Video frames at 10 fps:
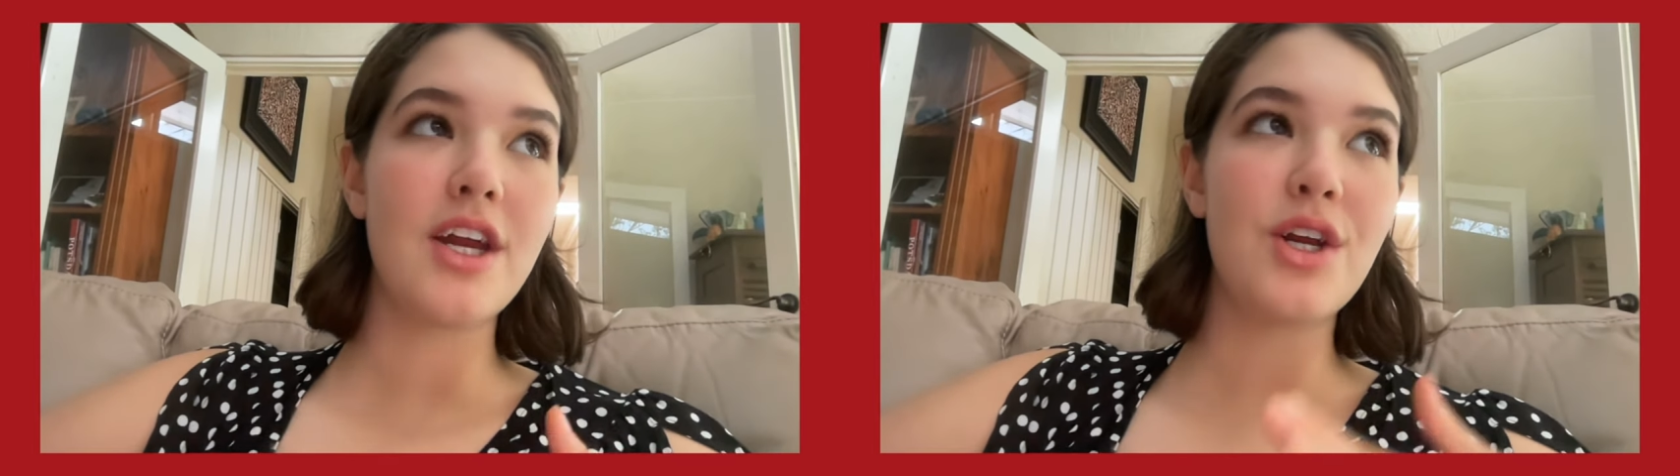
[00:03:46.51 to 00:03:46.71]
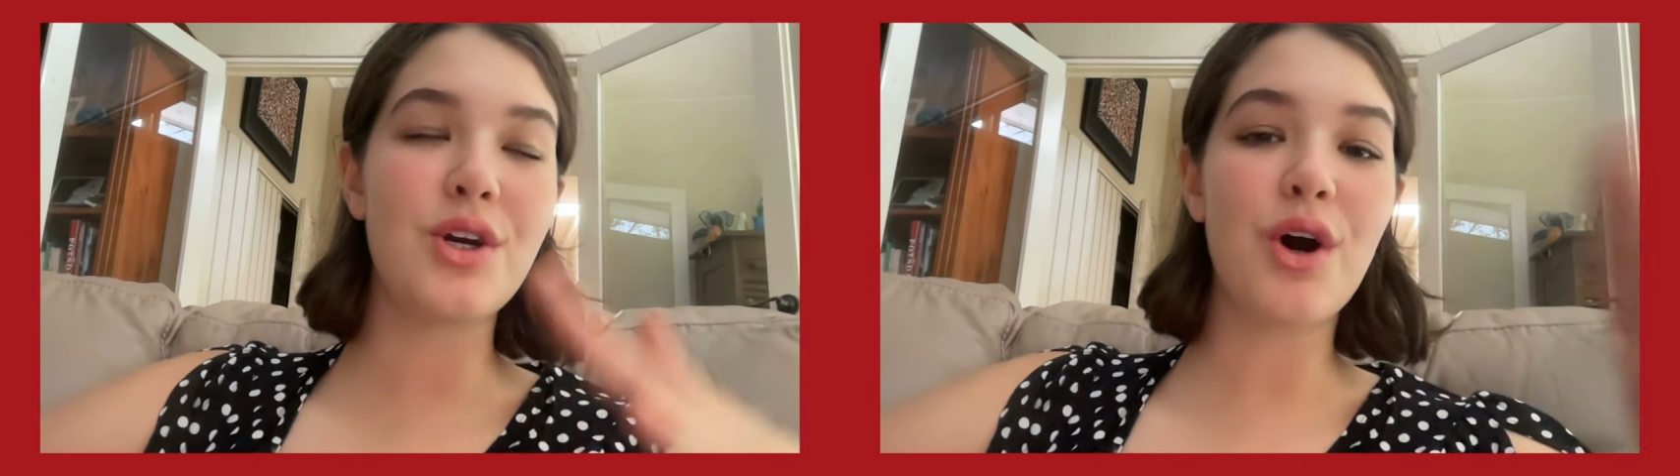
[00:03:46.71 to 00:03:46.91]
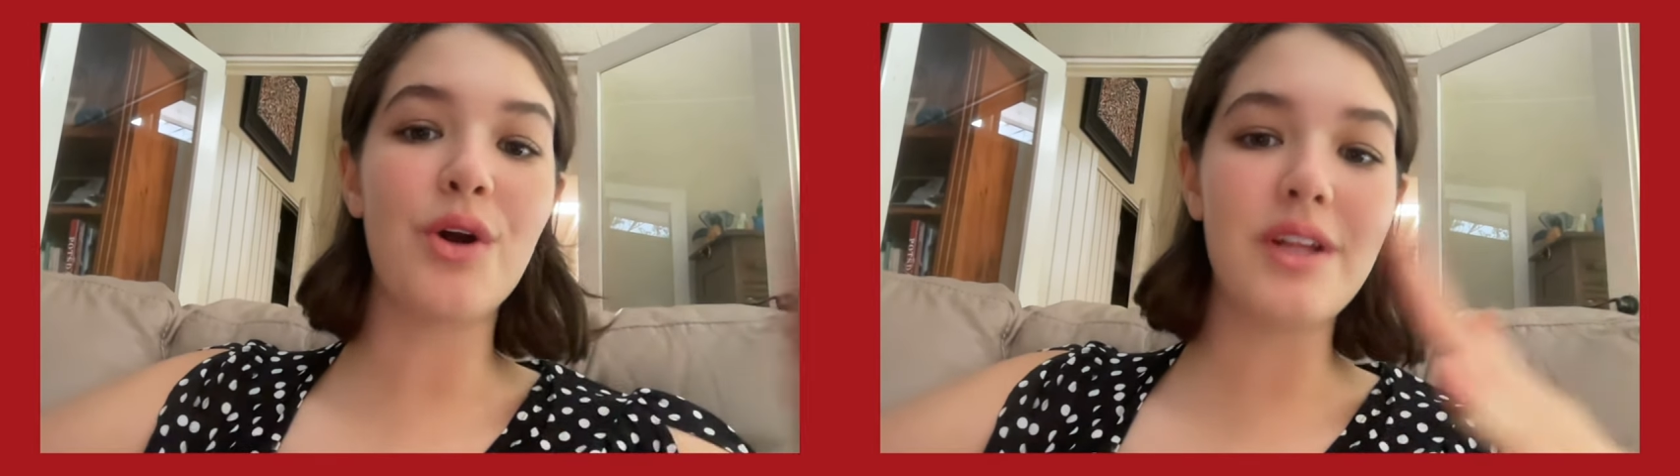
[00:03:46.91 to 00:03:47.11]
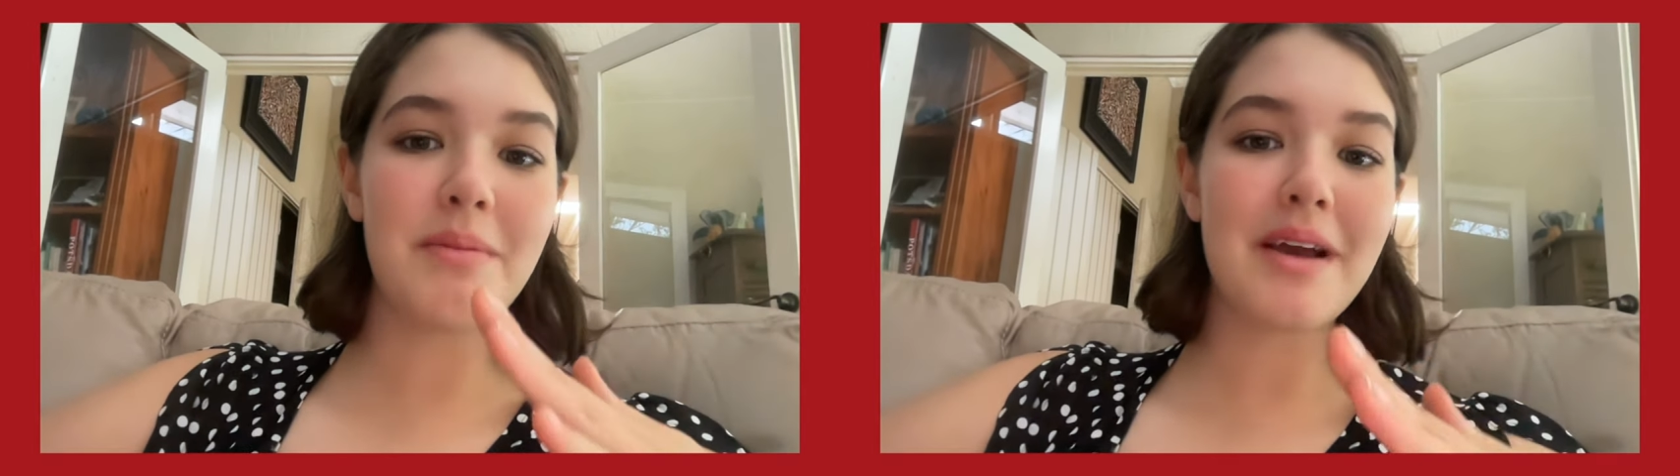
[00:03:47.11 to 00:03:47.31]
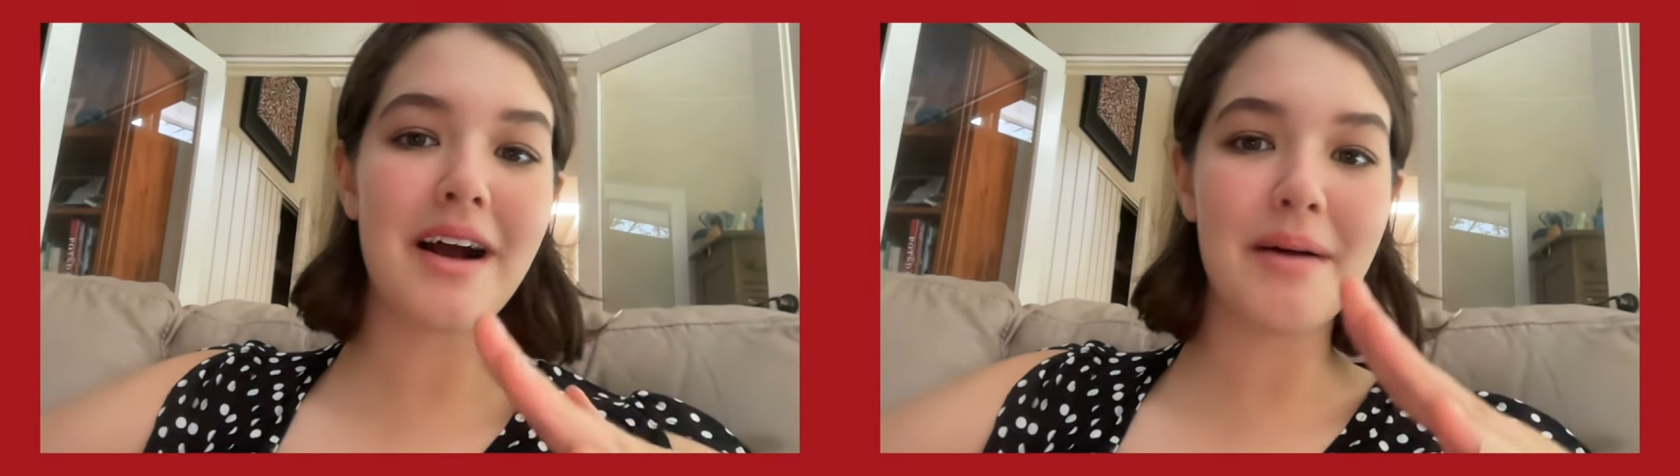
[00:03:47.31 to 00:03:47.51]
you could only
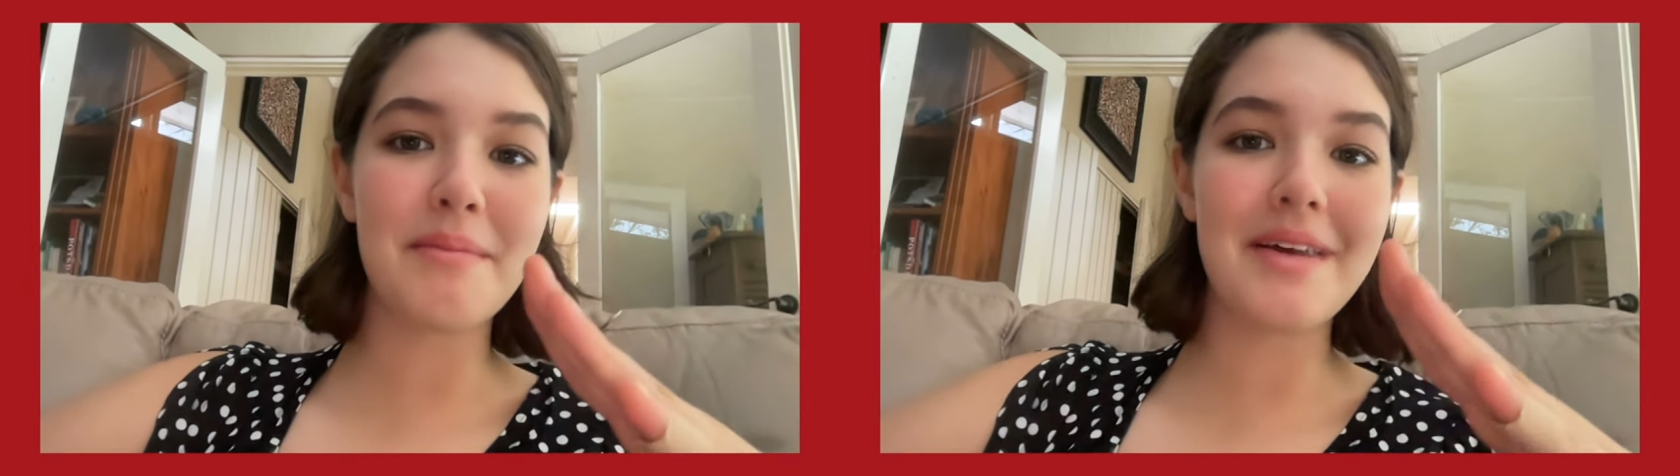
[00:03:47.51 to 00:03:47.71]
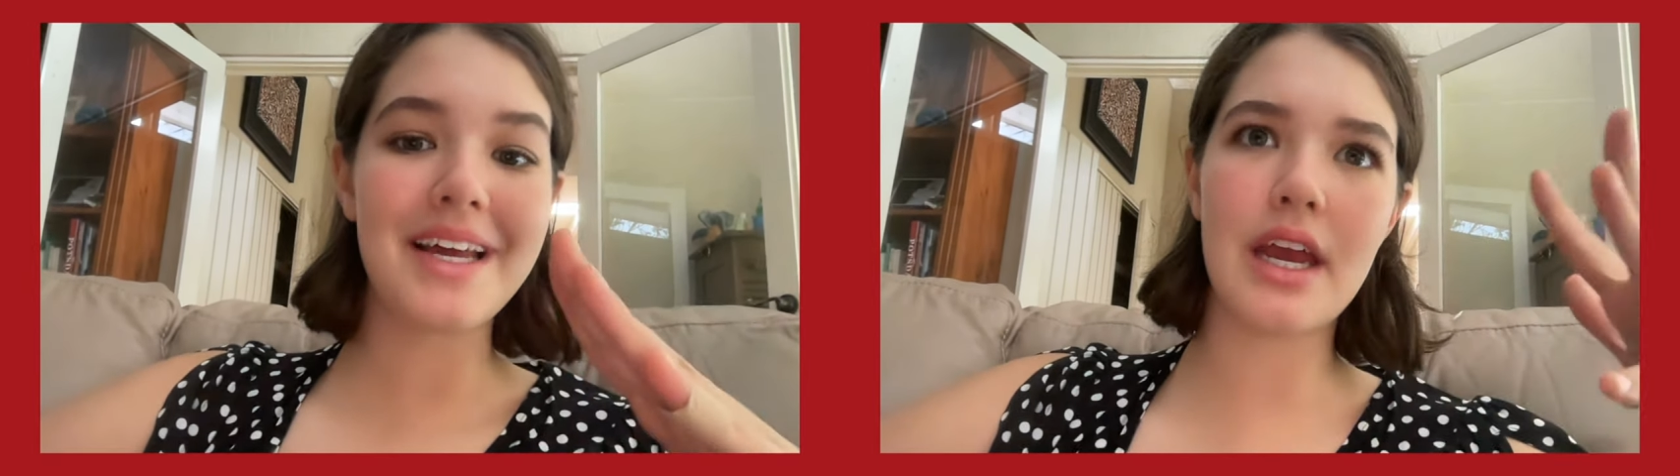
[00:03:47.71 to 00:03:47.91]
become